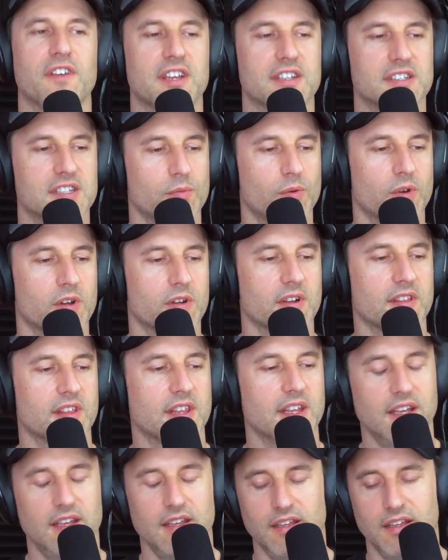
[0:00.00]
a fancy word, I
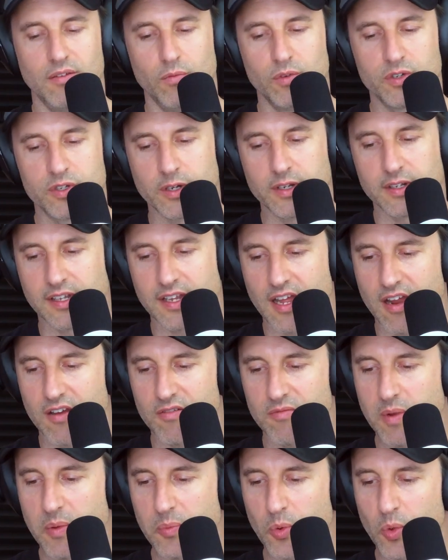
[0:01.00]
think, which I
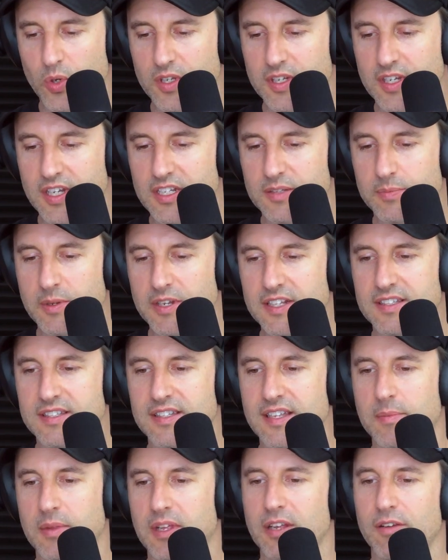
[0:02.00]
can't remember what it is, but
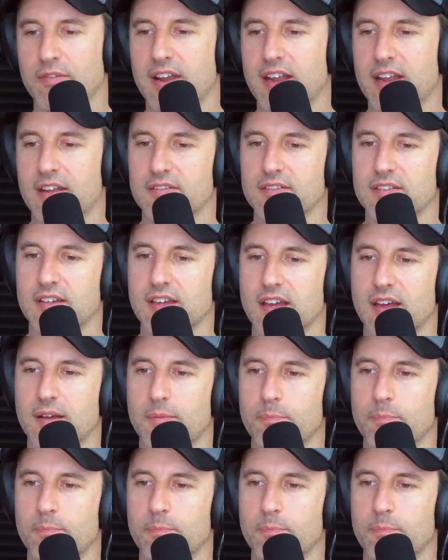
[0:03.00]
it's something around